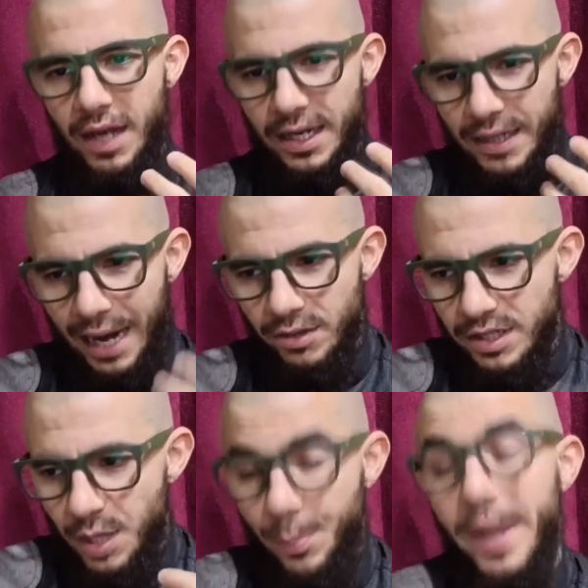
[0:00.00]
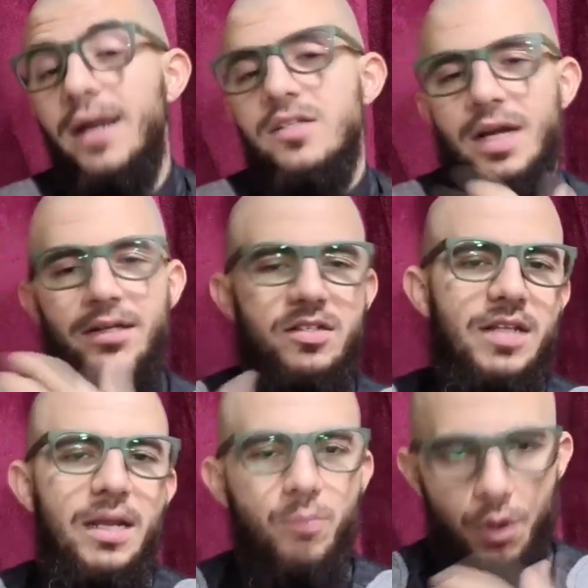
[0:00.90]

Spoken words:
and now that the parents understand,